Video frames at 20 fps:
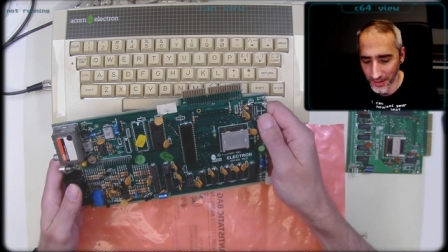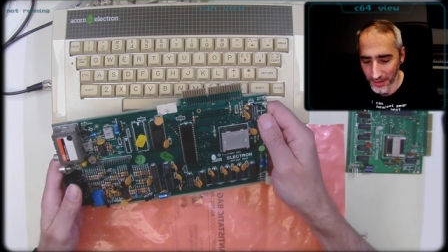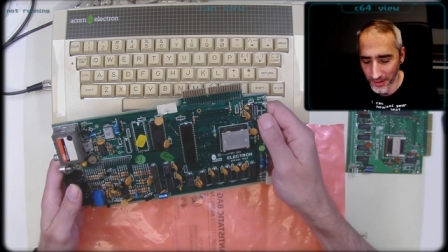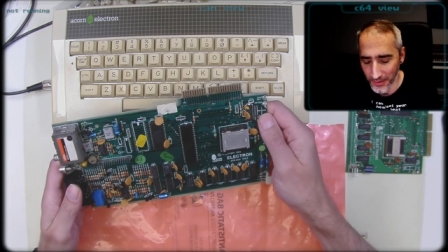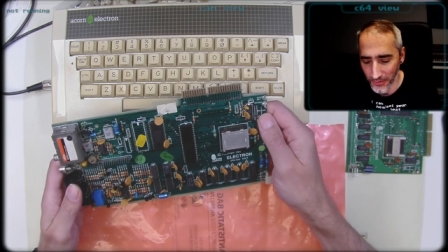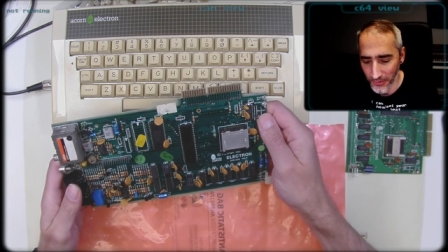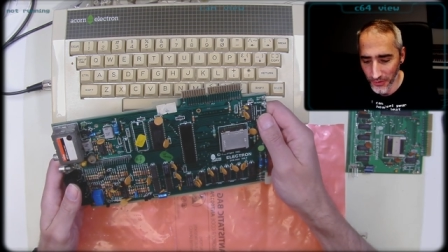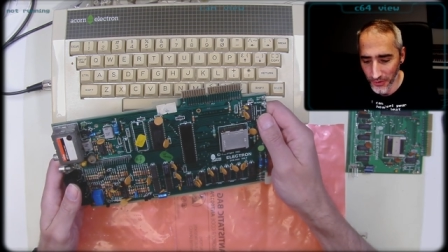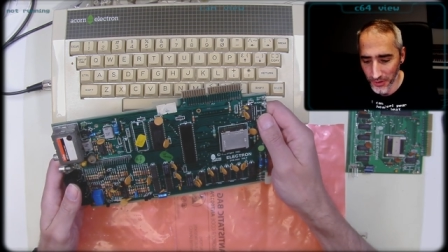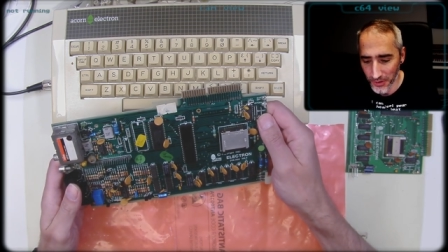
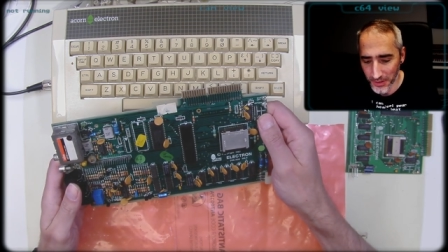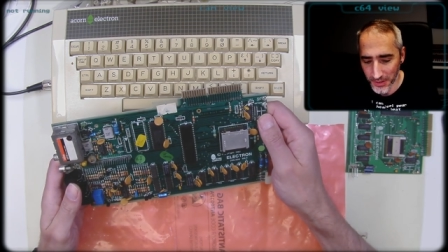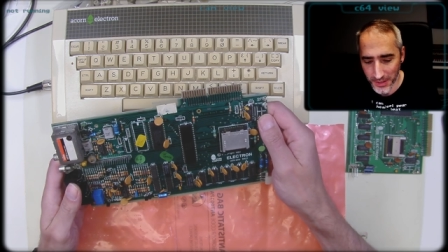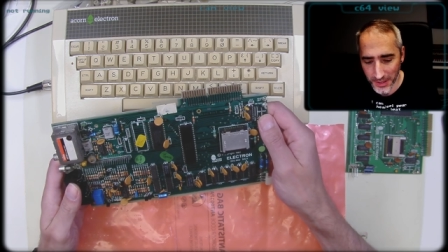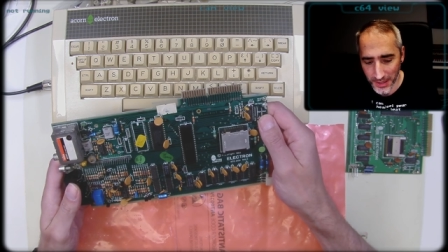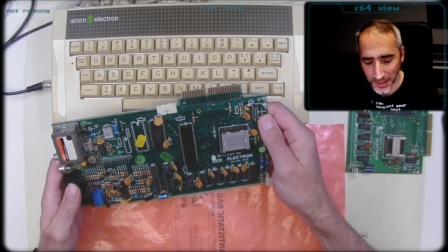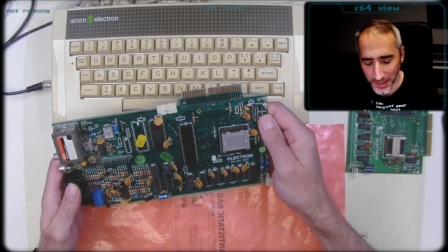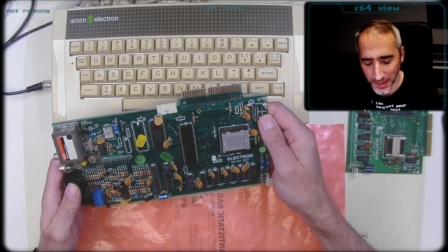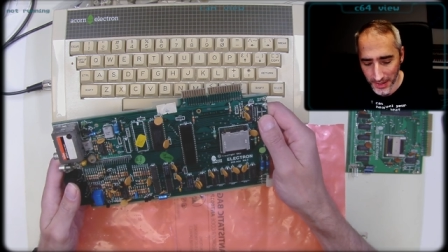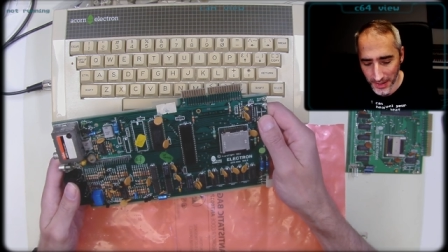the
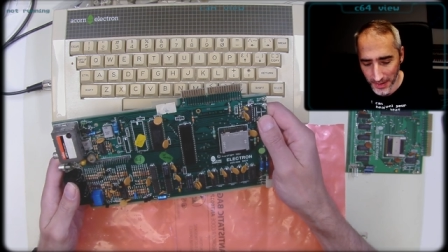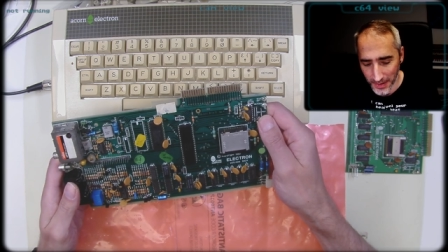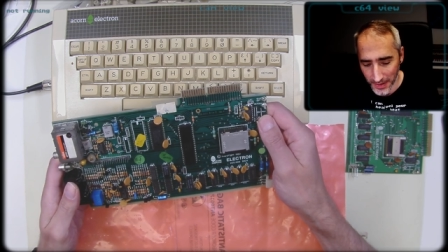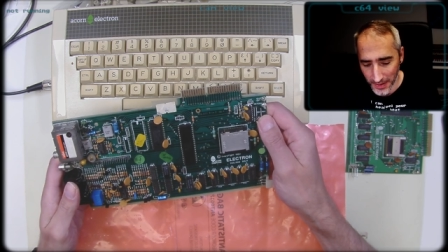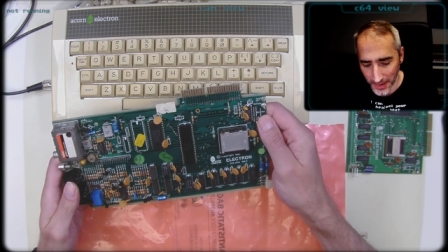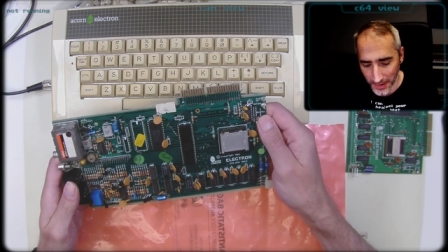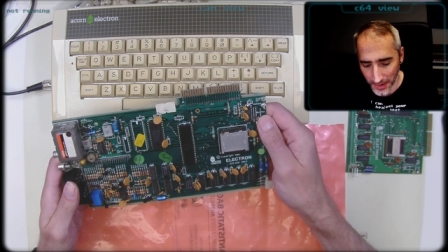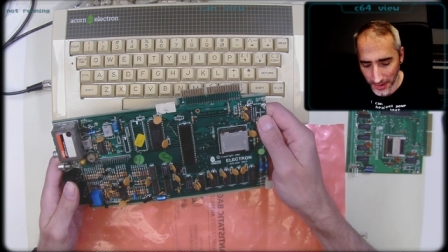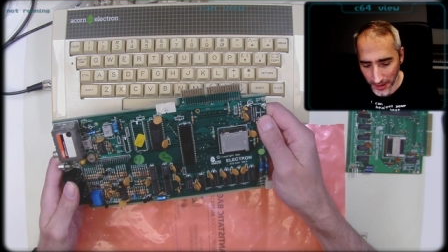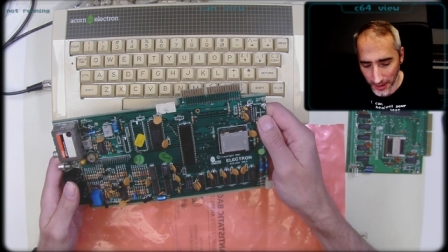first
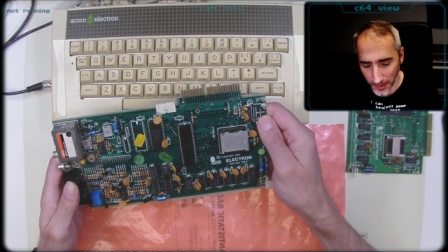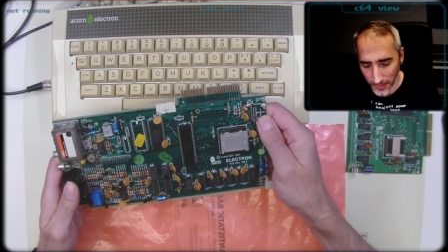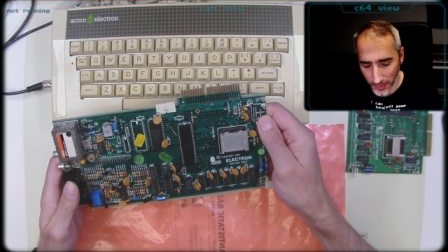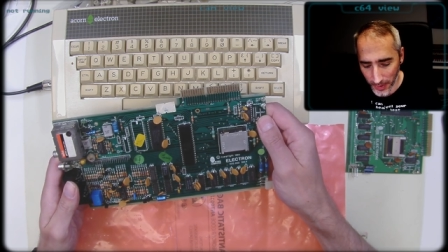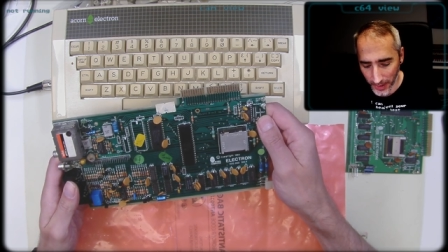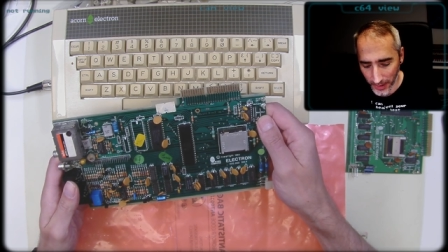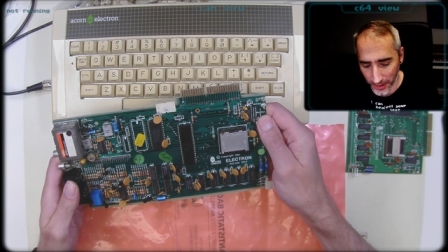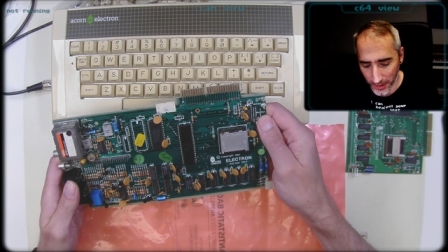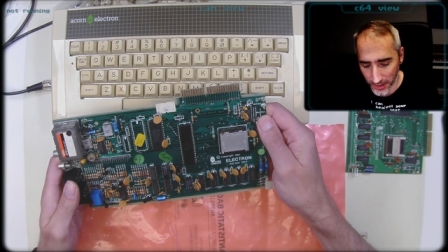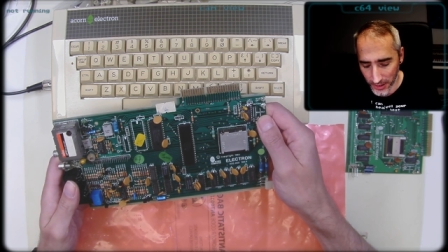uh,
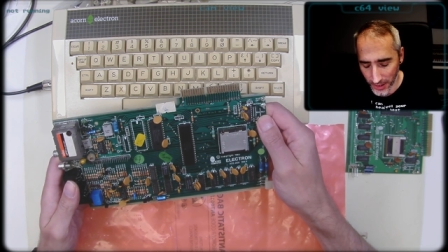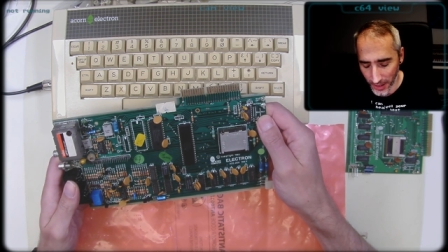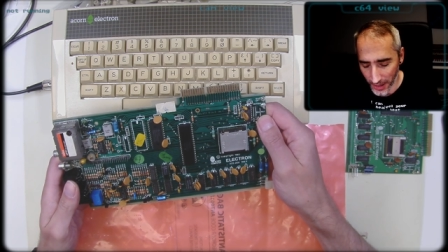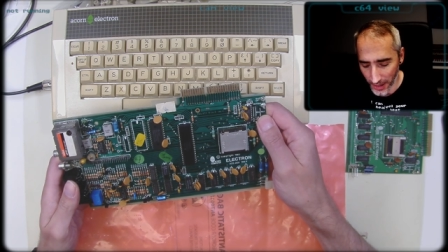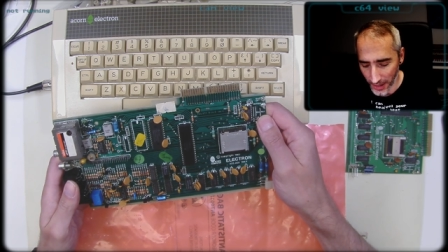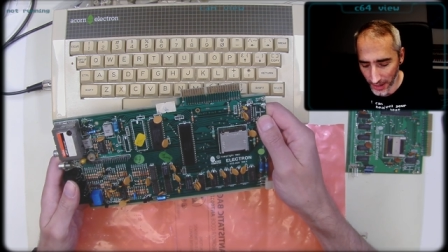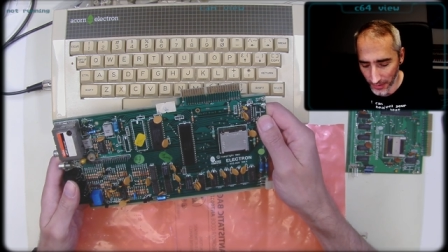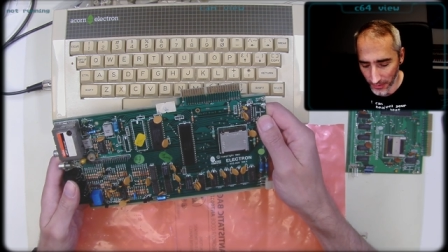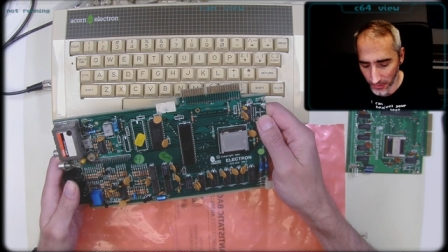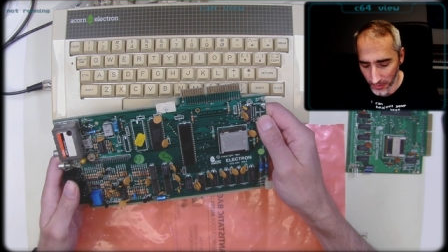package
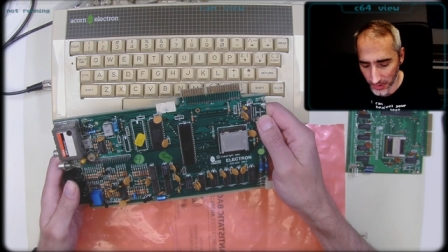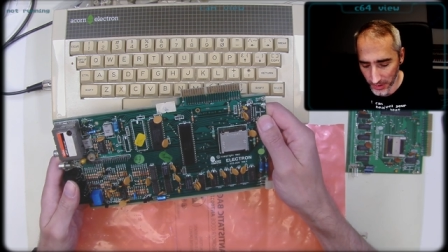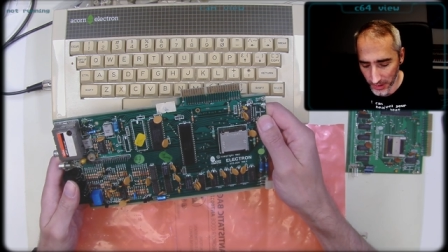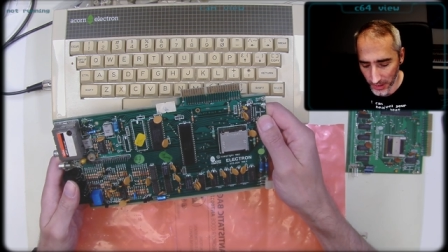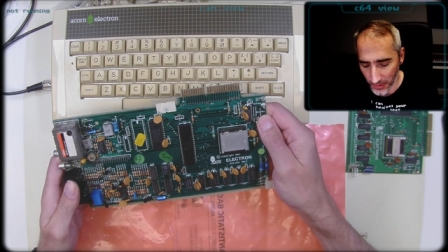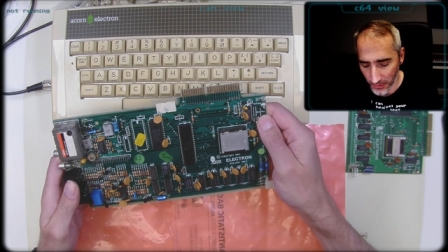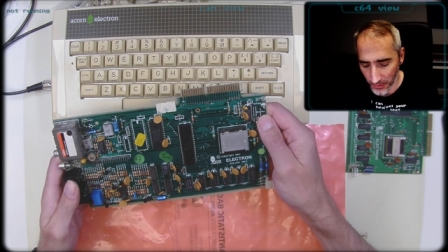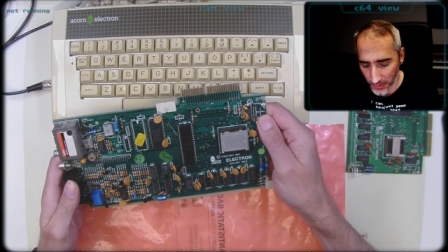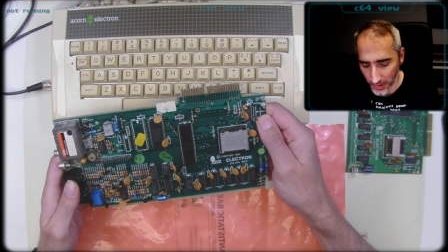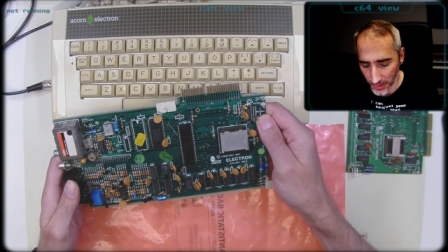I have
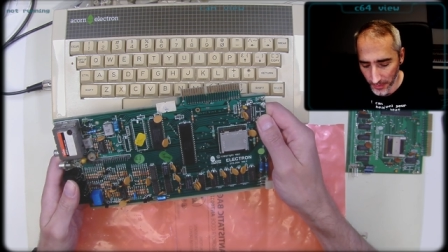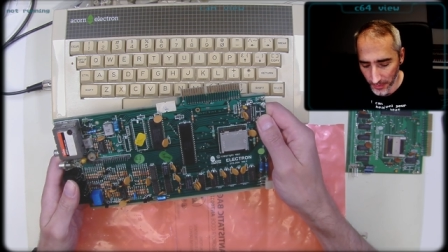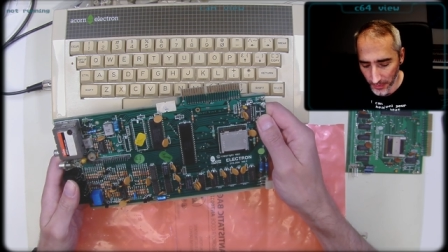received.